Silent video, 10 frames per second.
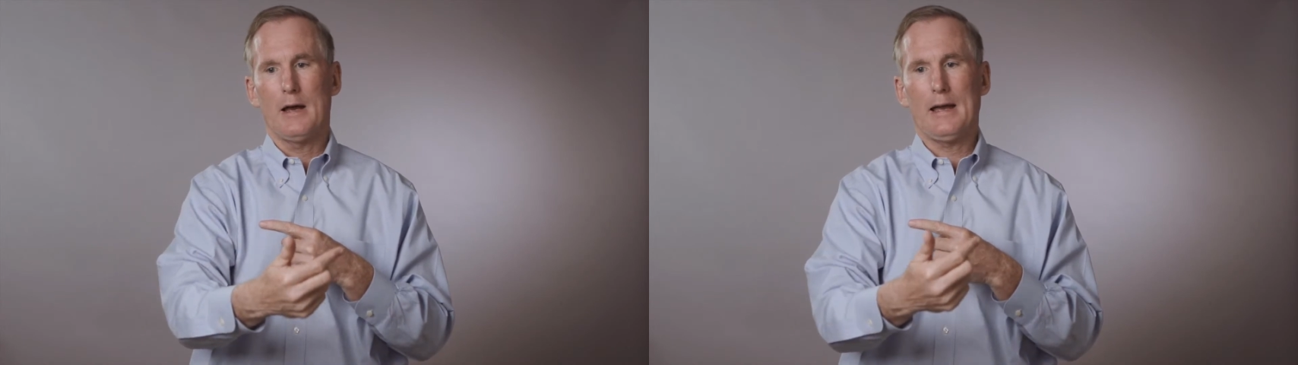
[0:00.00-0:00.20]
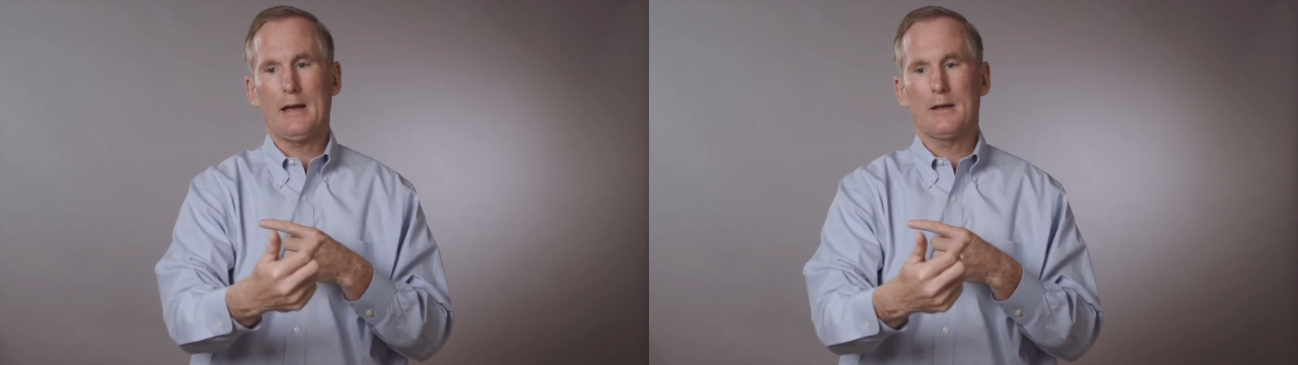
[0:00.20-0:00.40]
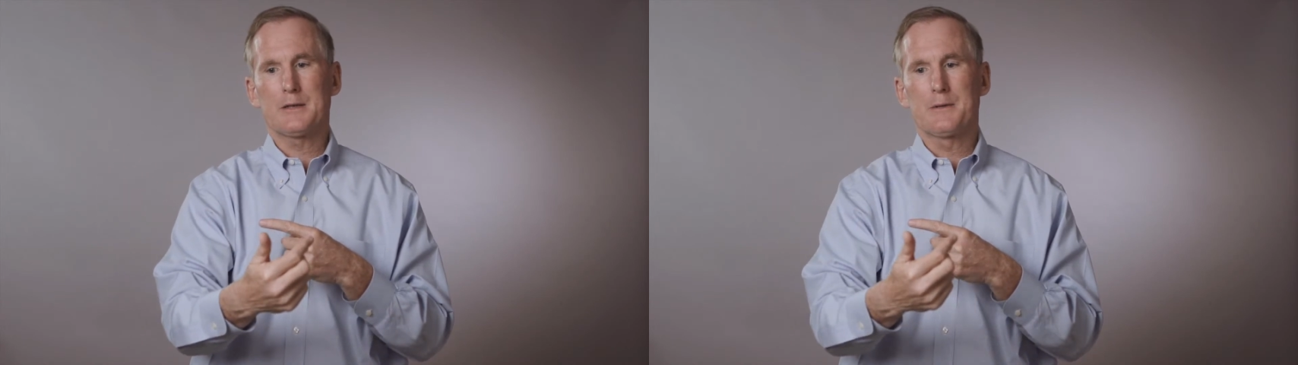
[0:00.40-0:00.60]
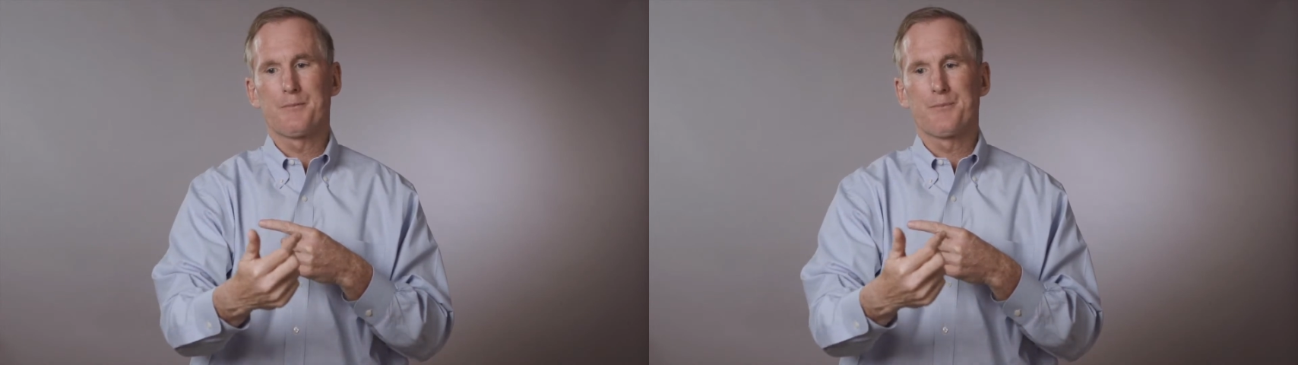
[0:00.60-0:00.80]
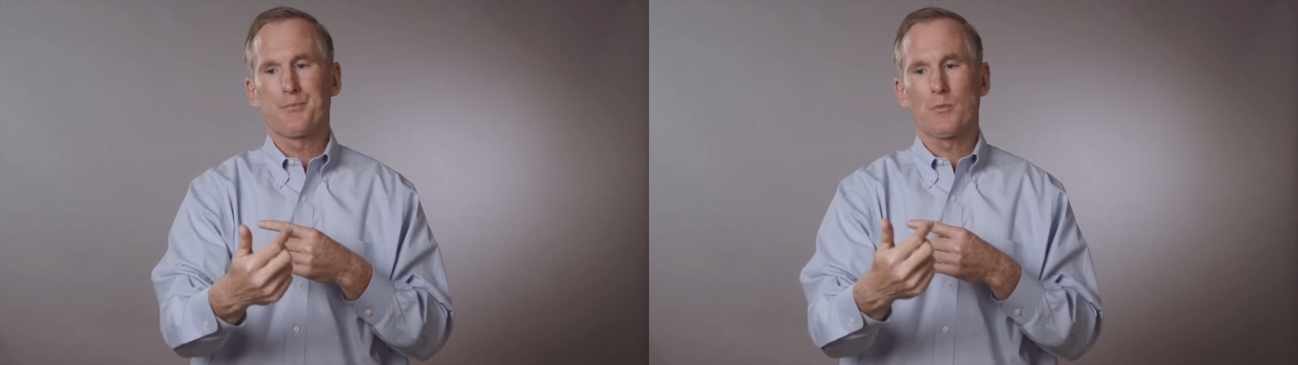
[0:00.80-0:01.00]
And
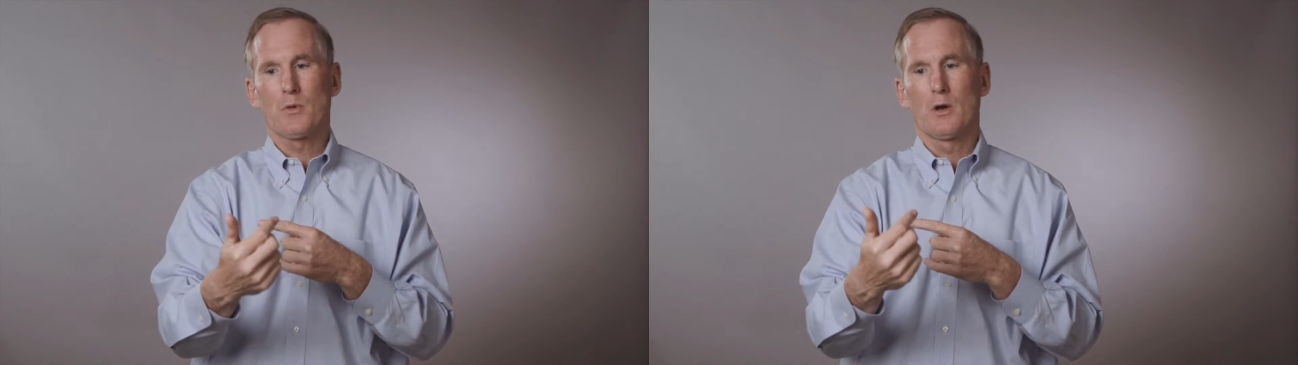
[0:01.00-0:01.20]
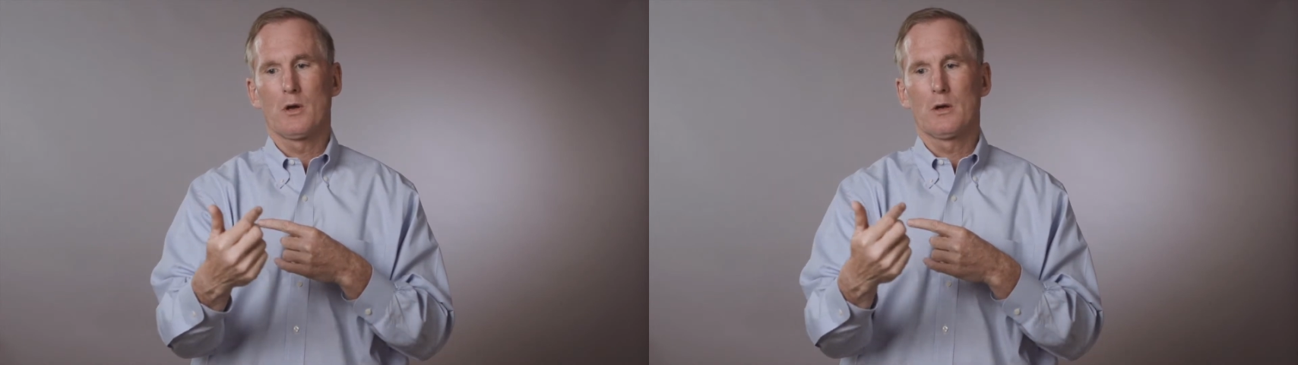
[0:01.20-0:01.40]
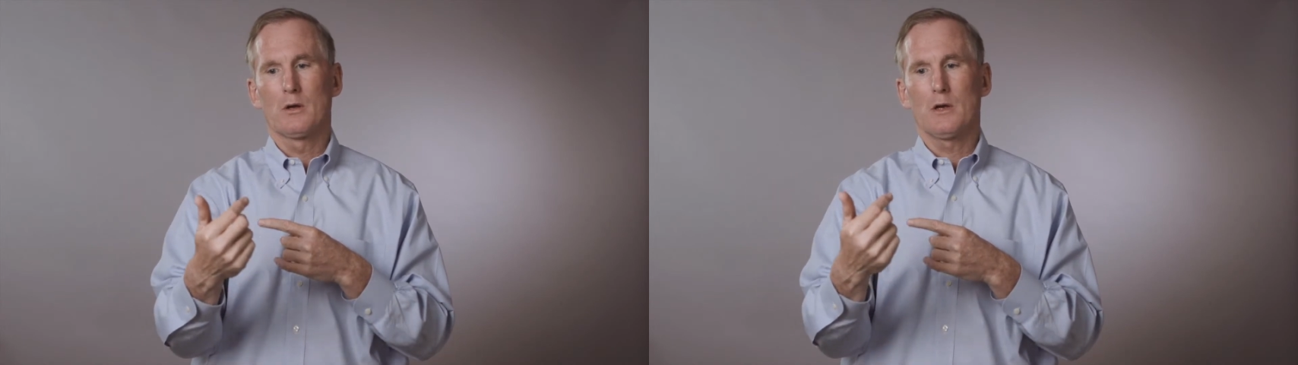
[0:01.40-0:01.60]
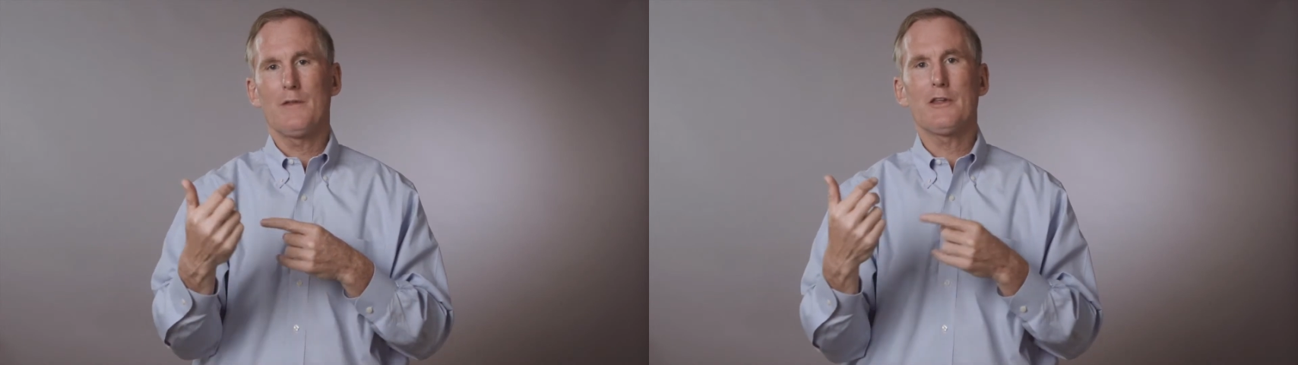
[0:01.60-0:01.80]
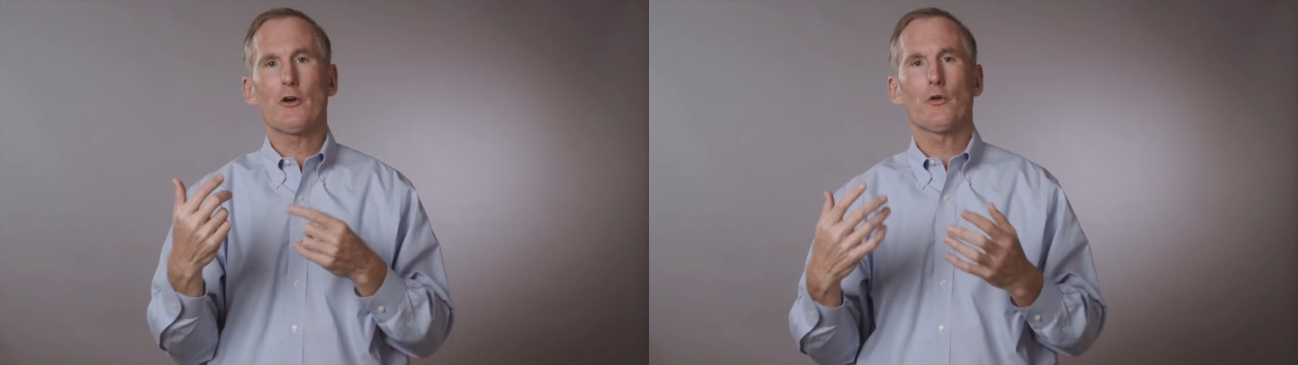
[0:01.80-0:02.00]

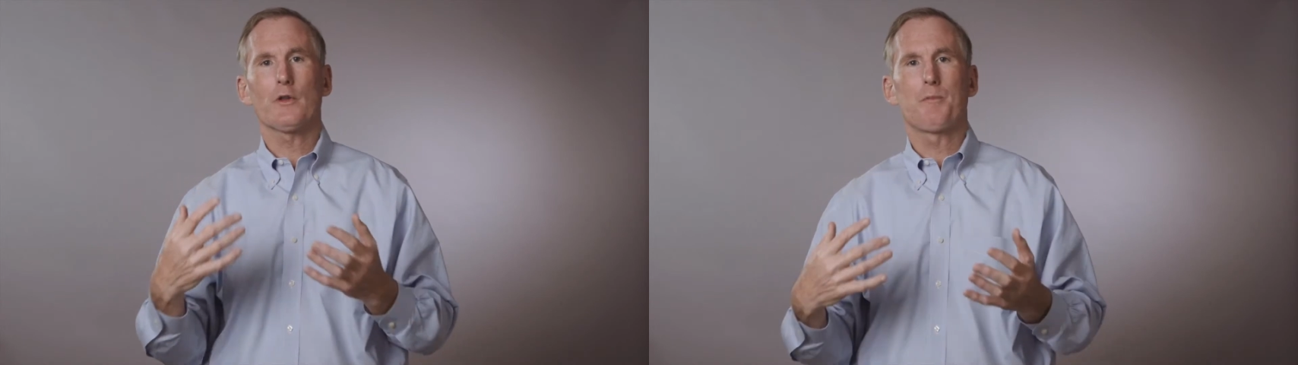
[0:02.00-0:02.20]
in the early